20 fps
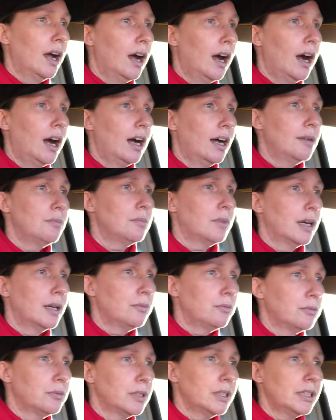
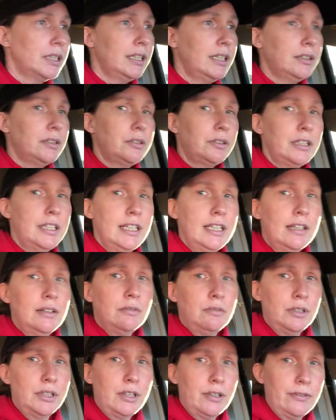I'm really agreeing
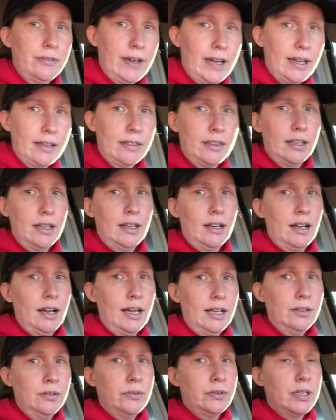with the fact that I
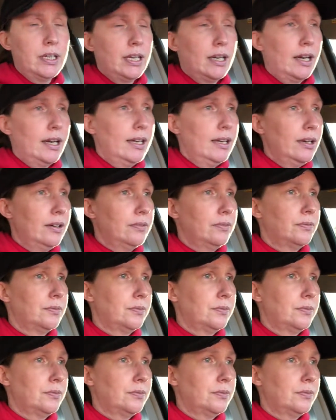don't think I have